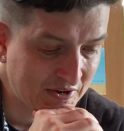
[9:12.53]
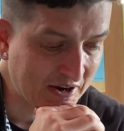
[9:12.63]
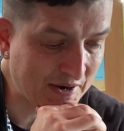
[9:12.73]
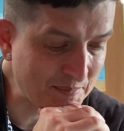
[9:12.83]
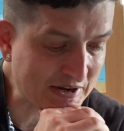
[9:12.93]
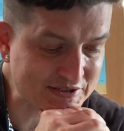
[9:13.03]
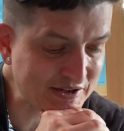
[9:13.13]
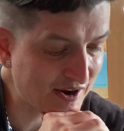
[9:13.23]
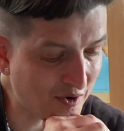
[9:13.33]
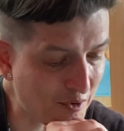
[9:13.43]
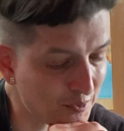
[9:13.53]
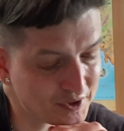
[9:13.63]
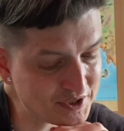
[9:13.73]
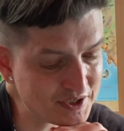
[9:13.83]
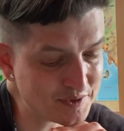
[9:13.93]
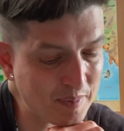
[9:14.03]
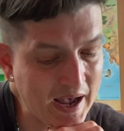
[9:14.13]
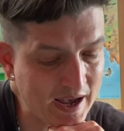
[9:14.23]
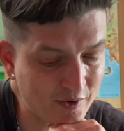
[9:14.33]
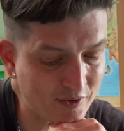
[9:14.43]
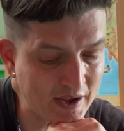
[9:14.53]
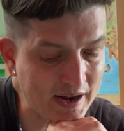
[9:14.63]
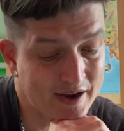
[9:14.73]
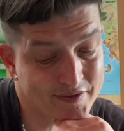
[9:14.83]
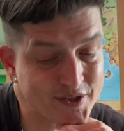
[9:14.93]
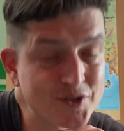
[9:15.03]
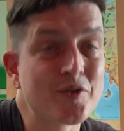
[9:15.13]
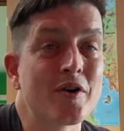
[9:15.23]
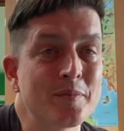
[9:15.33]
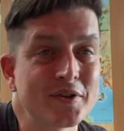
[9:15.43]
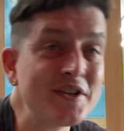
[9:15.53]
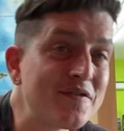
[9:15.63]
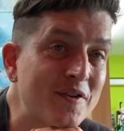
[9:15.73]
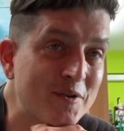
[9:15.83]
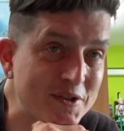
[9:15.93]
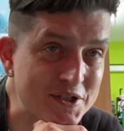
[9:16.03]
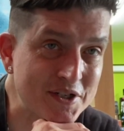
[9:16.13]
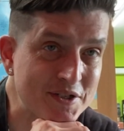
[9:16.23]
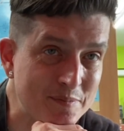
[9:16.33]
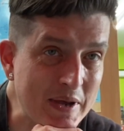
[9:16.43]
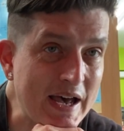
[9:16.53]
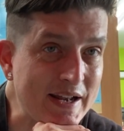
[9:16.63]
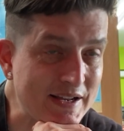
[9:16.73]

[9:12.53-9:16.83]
I'm not saying all religion is bad or that having a strong belief in religion is bad,